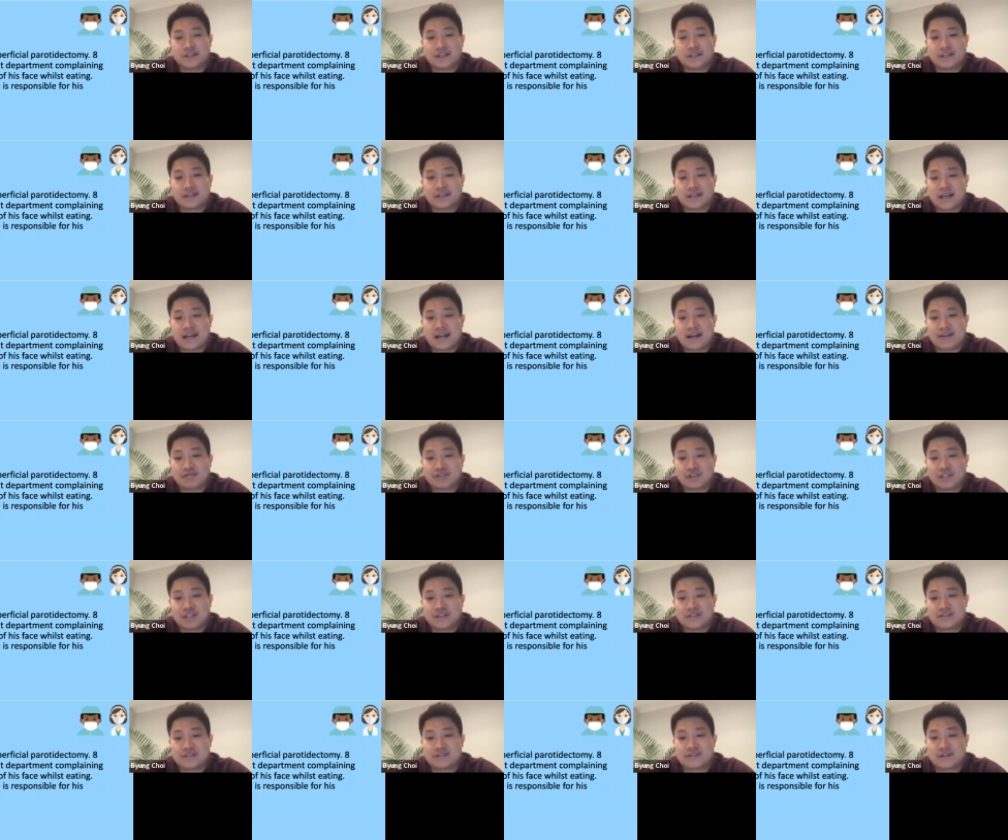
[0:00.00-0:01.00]
it
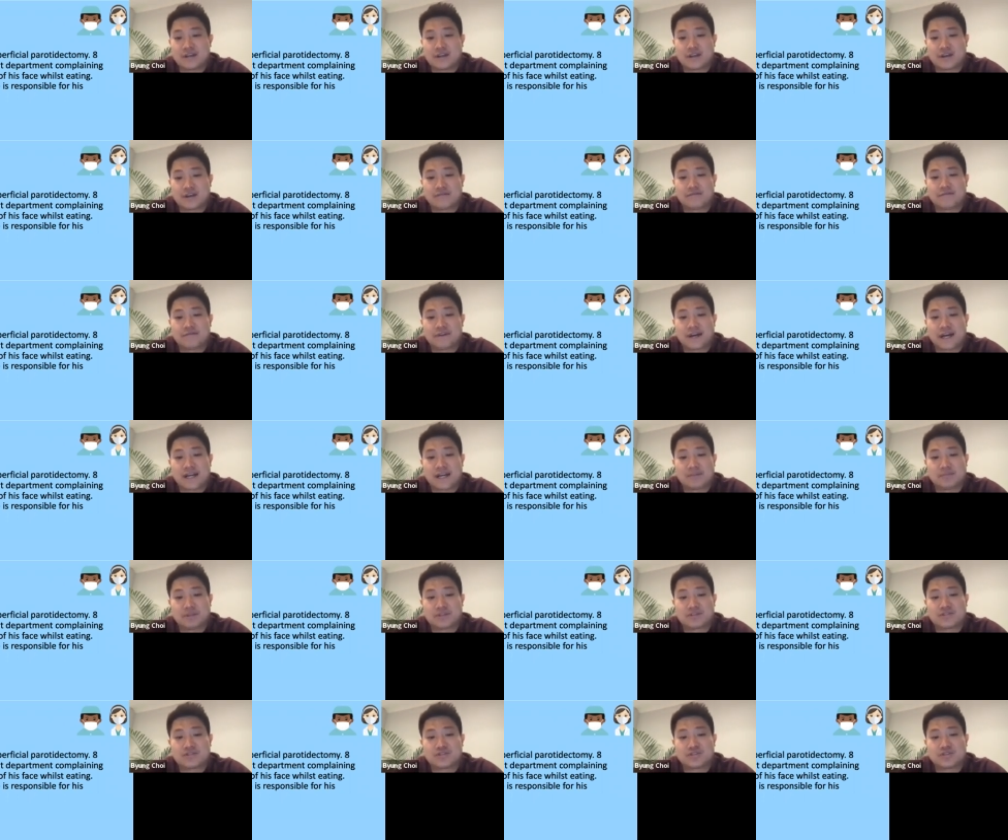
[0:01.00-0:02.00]
carries
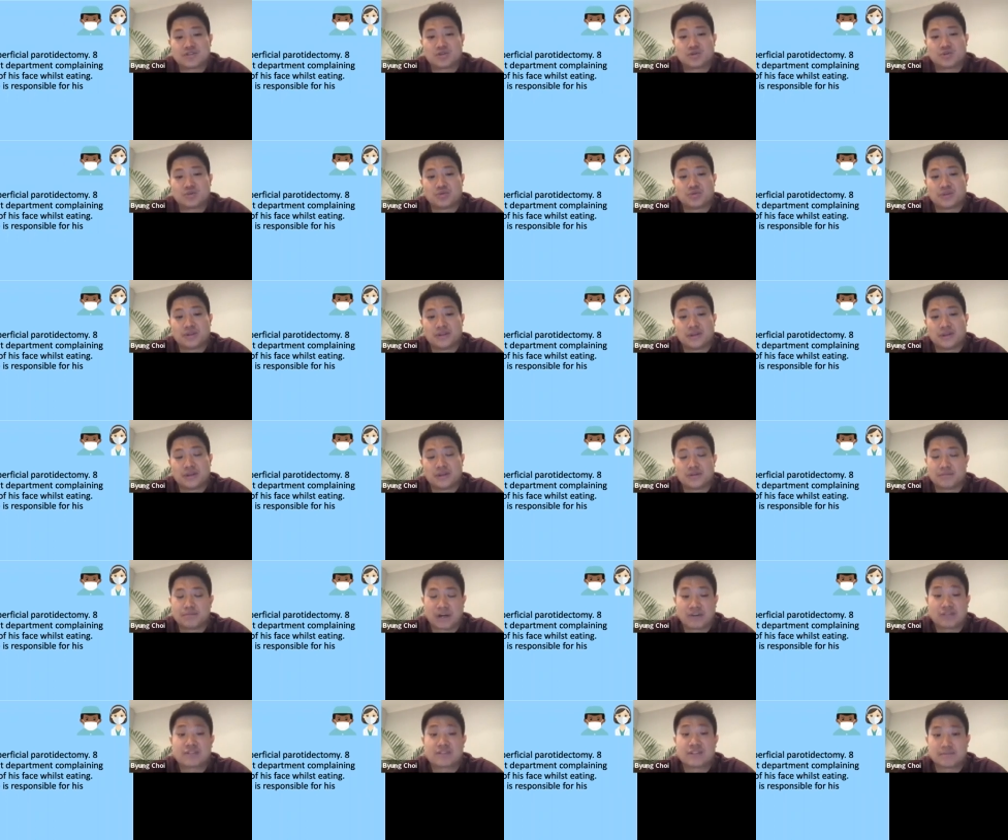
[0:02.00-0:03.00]
fibers to the
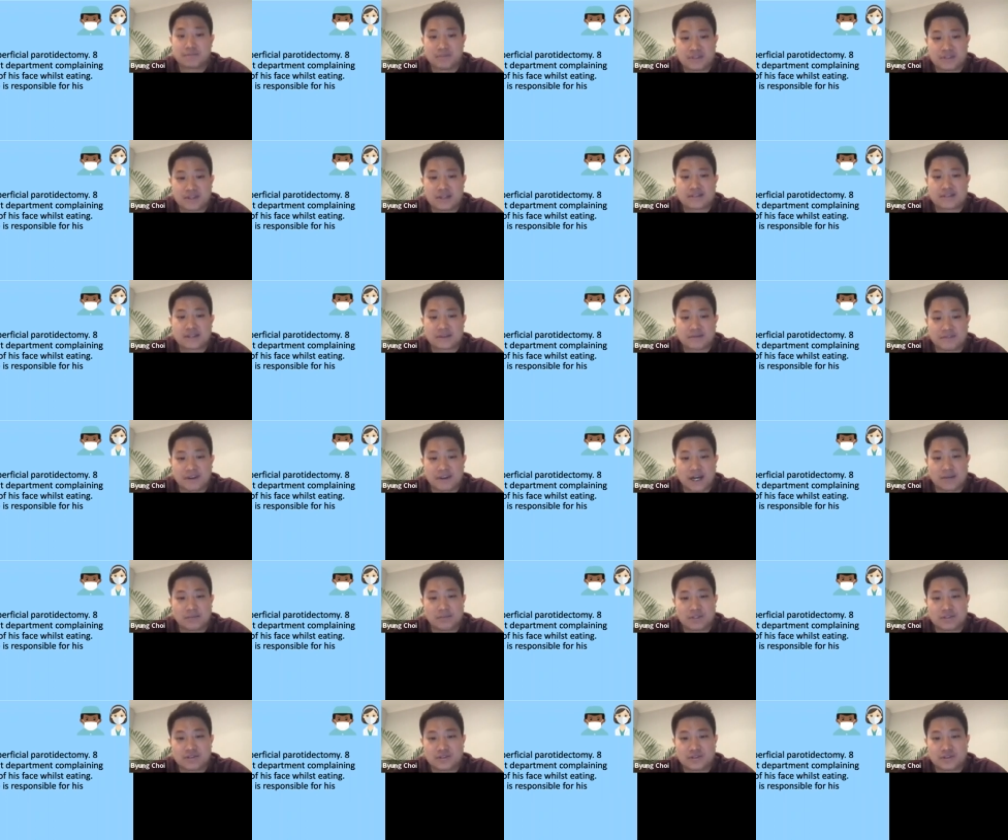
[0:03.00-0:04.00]
parasympathetic
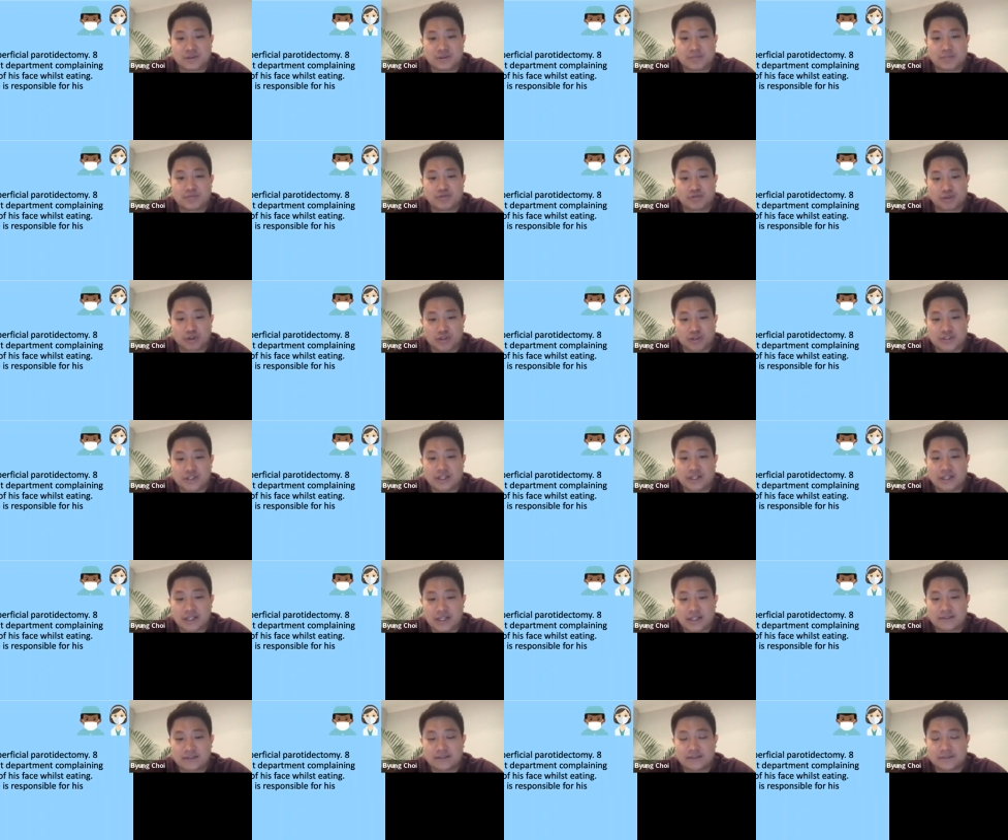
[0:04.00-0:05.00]
fibers to the parotid
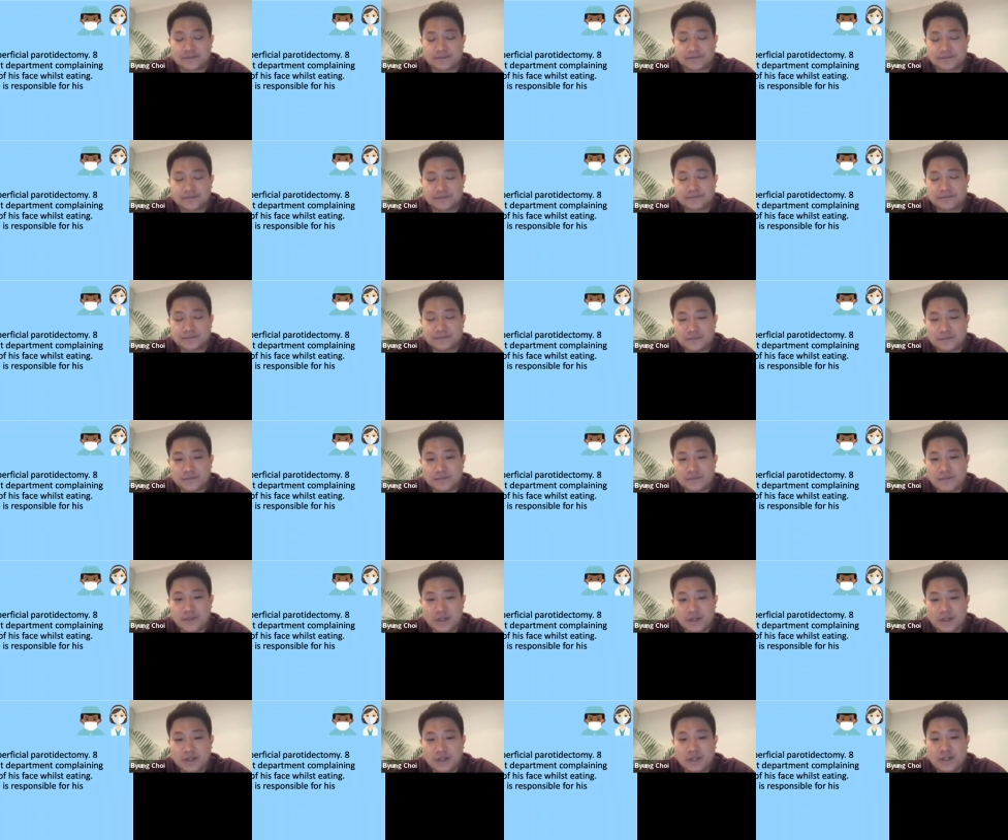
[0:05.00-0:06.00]
gland.
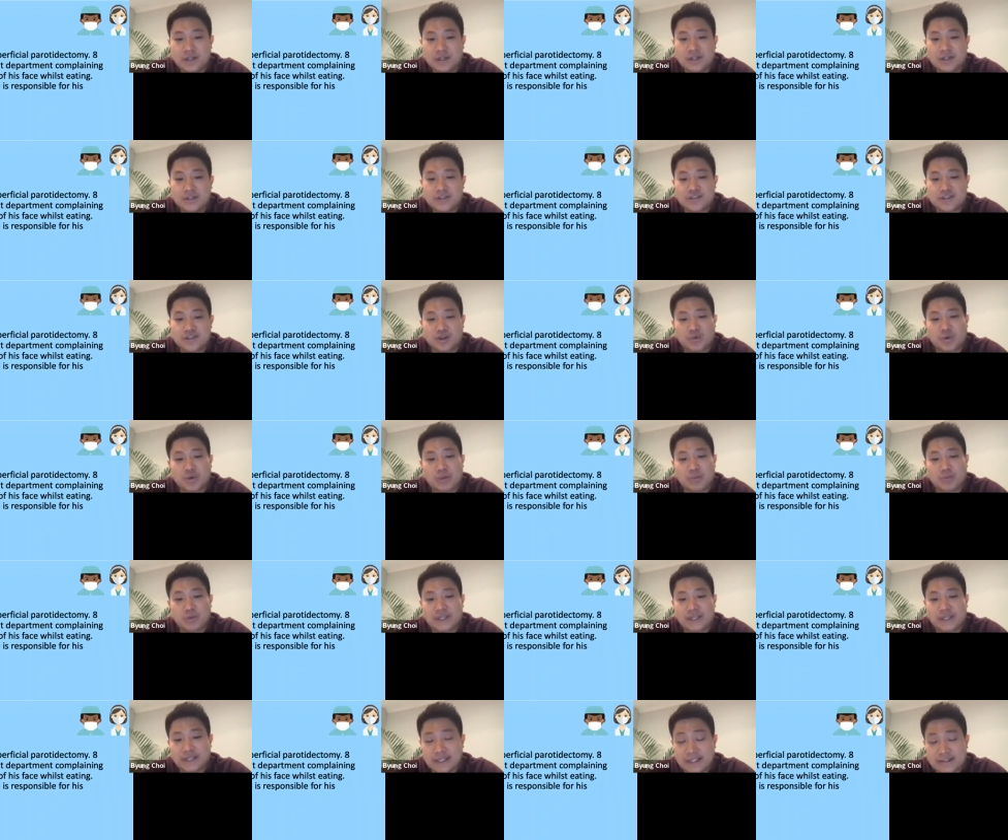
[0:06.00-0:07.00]
So when
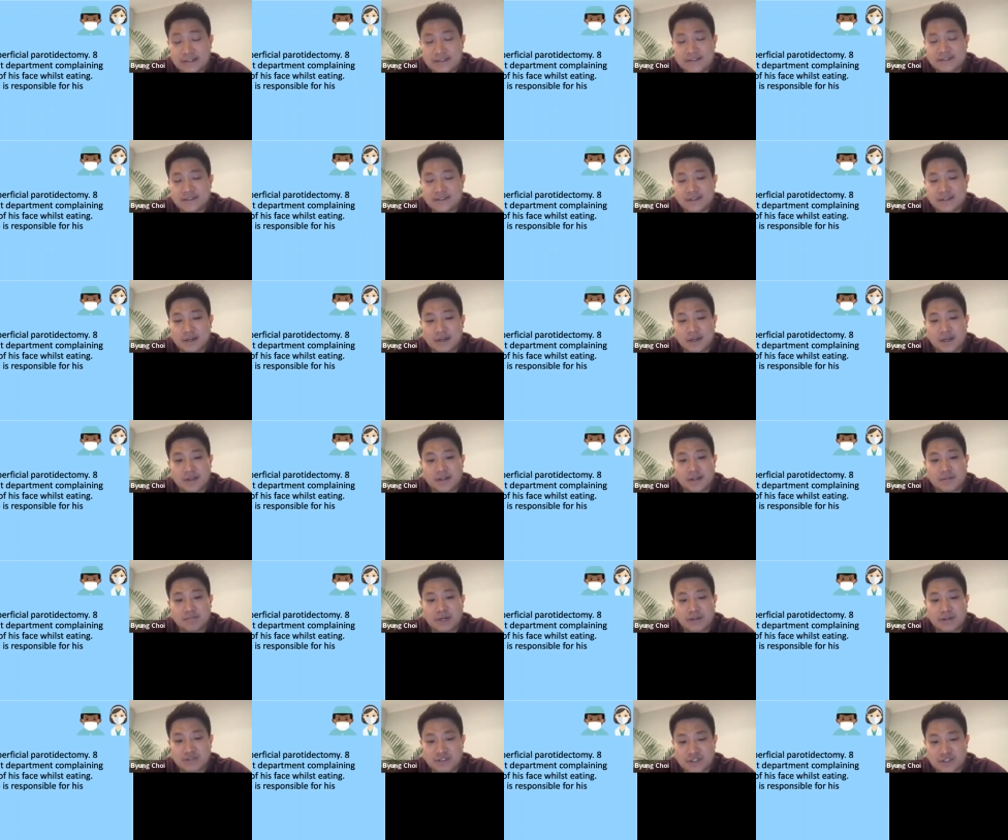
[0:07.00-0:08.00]
we eat, the
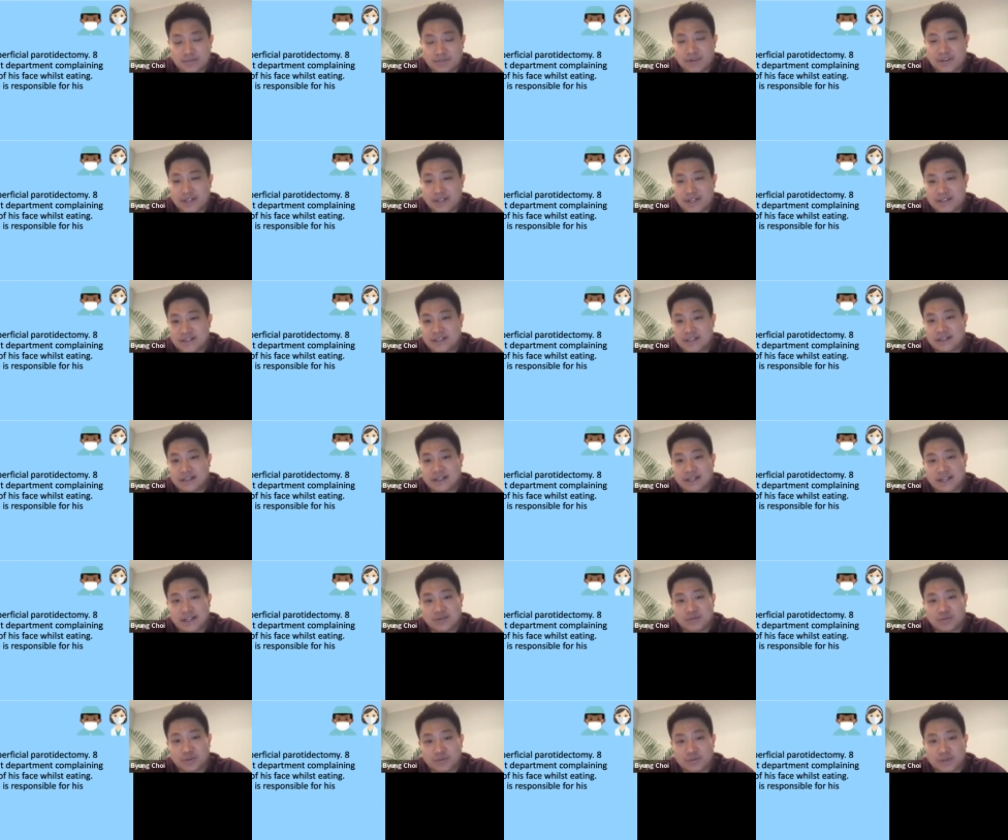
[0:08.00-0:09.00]
parasympathetic
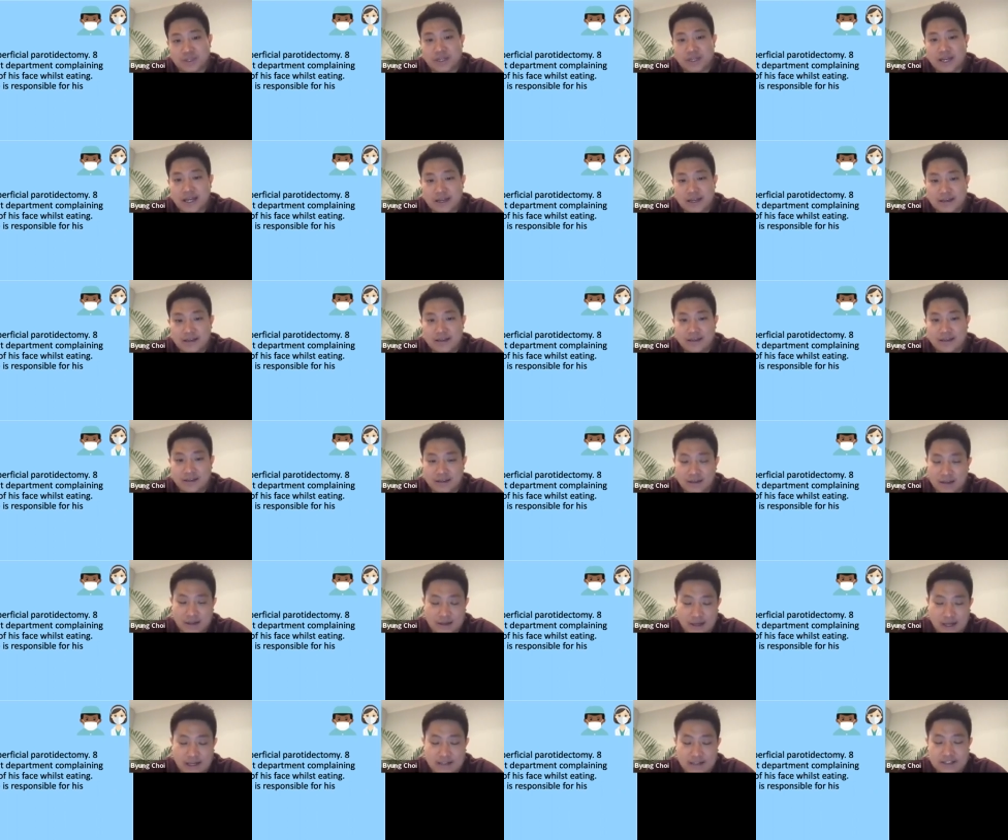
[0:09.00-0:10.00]
gland will be
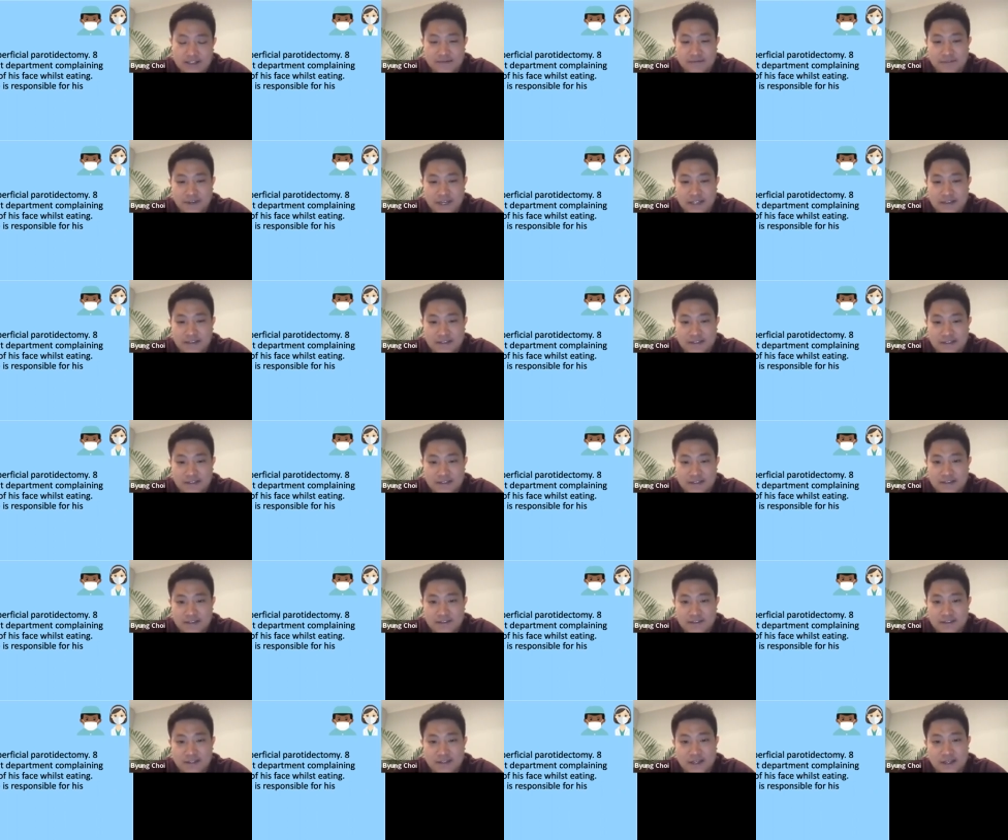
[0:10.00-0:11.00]

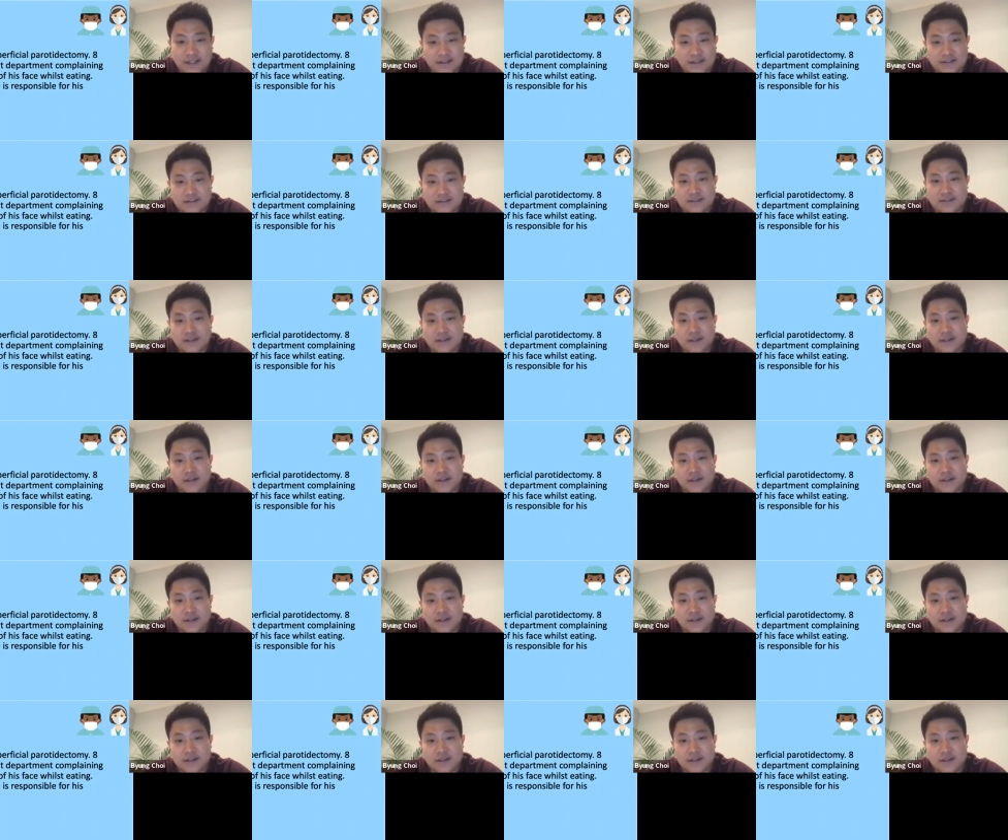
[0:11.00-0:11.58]
activated, hence